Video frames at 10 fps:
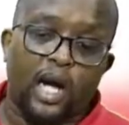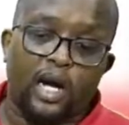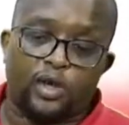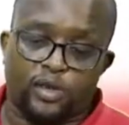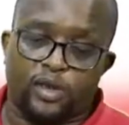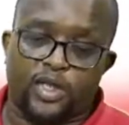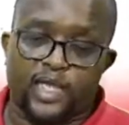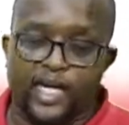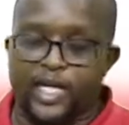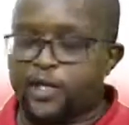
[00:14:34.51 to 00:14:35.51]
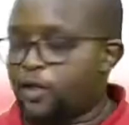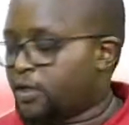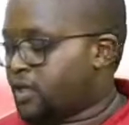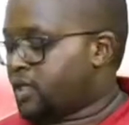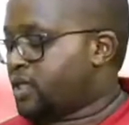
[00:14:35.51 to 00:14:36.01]
consulting a
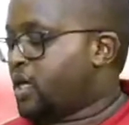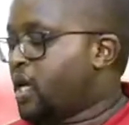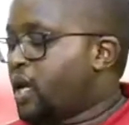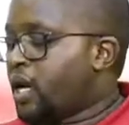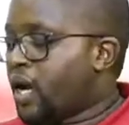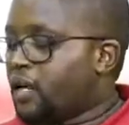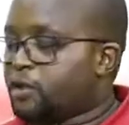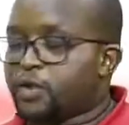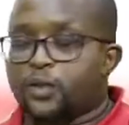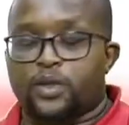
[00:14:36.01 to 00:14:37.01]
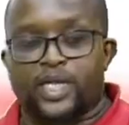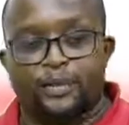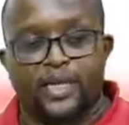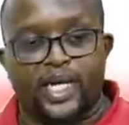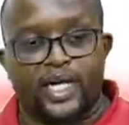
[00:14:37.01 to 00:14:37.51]
cardiologist to see what can
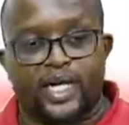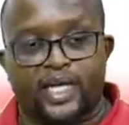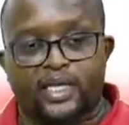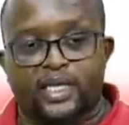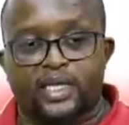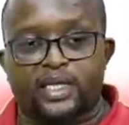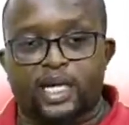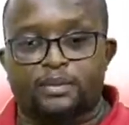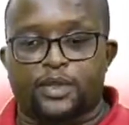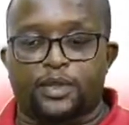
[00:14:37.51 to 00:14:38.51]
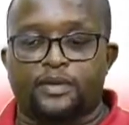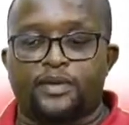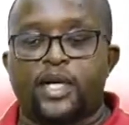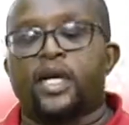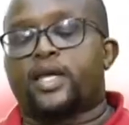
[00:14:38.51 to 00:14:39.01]
be done next in terms of
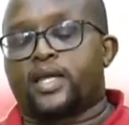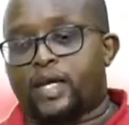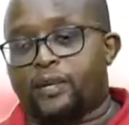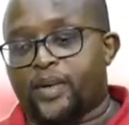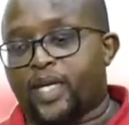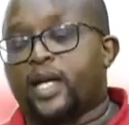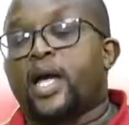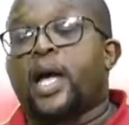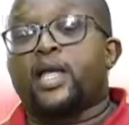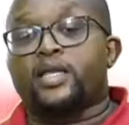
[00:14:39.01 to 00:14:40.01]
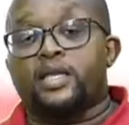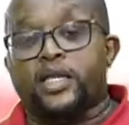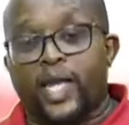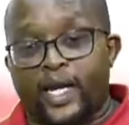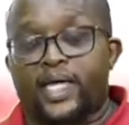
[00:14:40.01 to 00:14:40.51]
therapy.
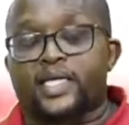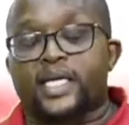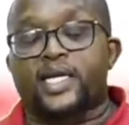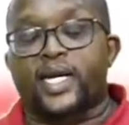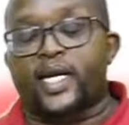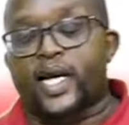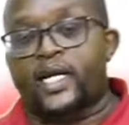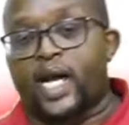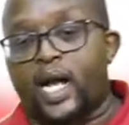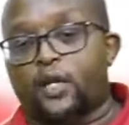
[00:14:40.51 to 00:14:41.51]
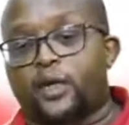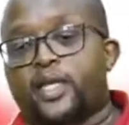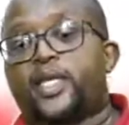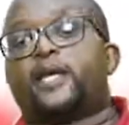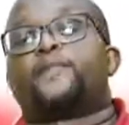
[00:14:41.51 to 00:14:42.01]
There is a tachycardia
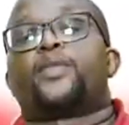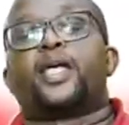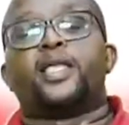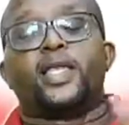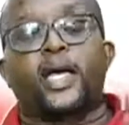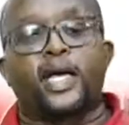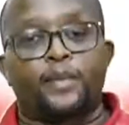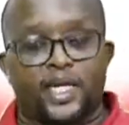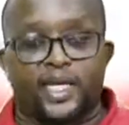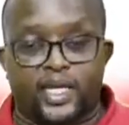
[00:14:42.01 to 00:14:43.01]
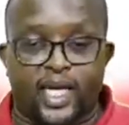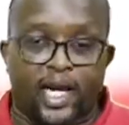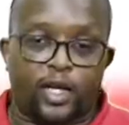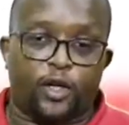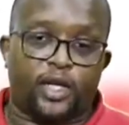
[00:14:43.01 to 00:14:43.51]
algorithm in the emergency
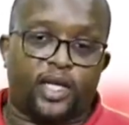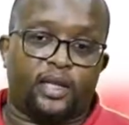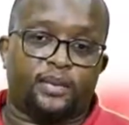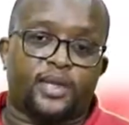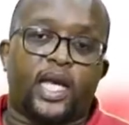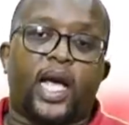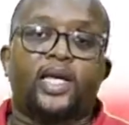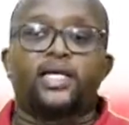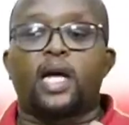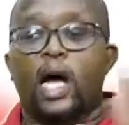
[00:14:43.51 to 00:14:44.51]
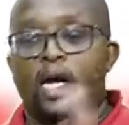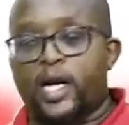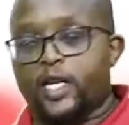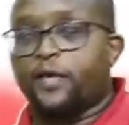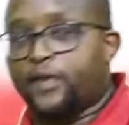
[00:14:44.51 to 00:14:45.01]
care algorithms, and a
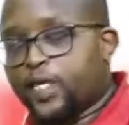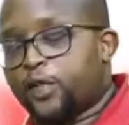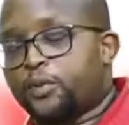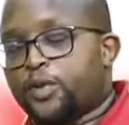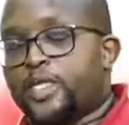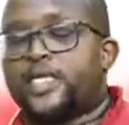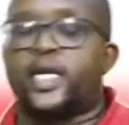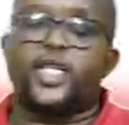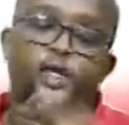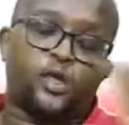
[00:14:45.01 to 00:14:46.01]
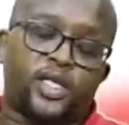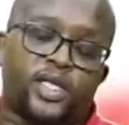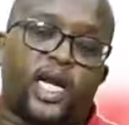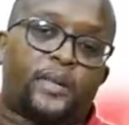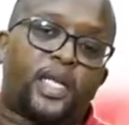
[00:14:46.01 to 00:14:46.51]
cardioversion procedure is also
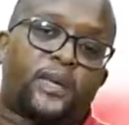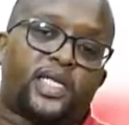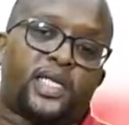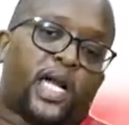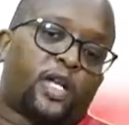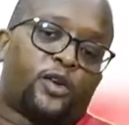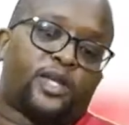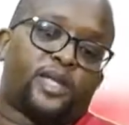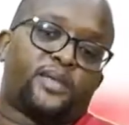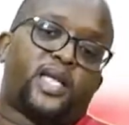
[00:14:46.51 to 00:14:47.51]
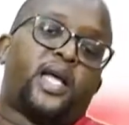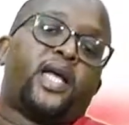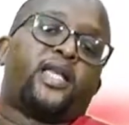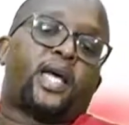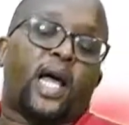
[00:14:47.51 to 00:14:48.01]
described in the emergency care algorithms
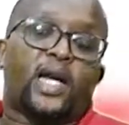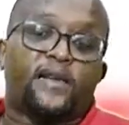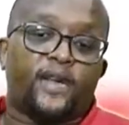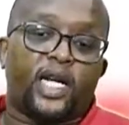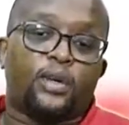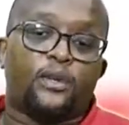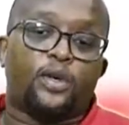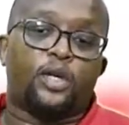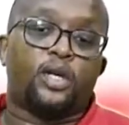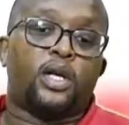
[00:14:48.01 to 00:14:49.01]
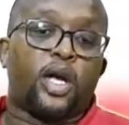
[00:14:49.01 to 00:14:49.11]
that are available